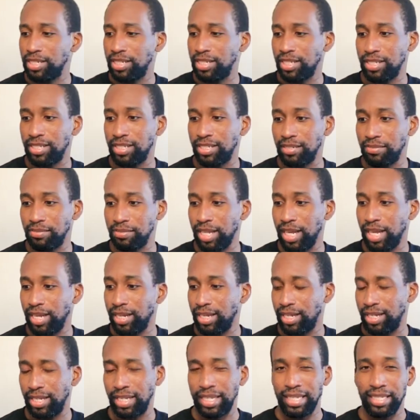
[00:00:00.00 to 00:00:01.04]
it seems like
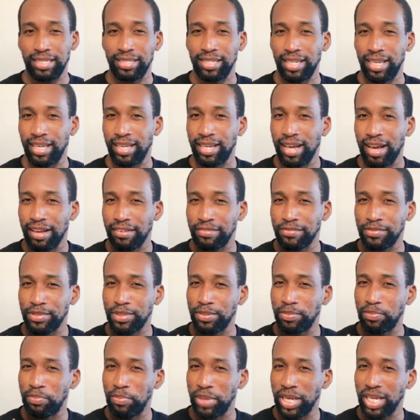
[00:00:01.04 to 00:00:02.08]
it is a kind of
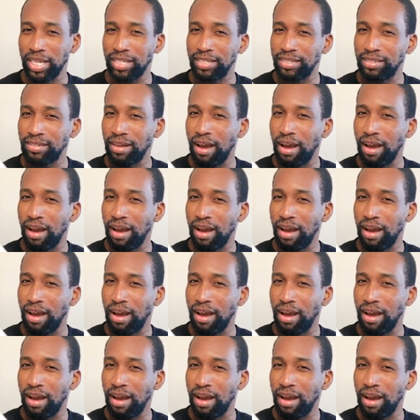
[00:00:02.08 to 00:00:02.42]
space